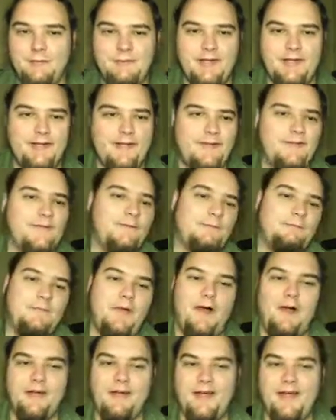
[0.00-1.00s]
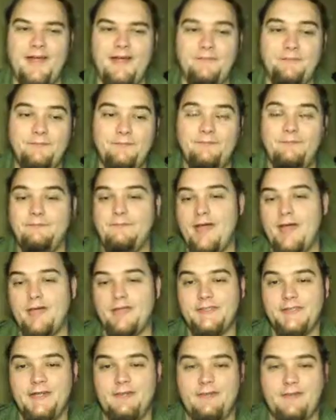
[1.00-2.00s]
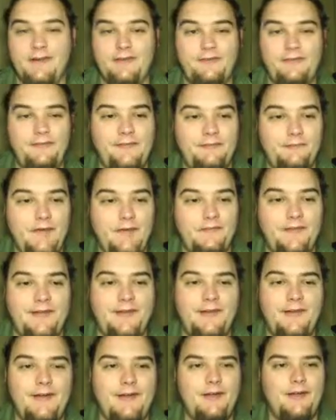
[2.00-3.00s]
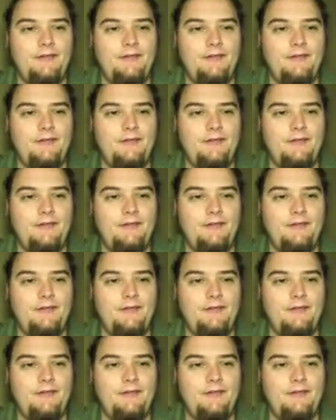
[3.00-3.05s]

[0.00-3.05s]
Because Hawkeye made a joke earlier in the movie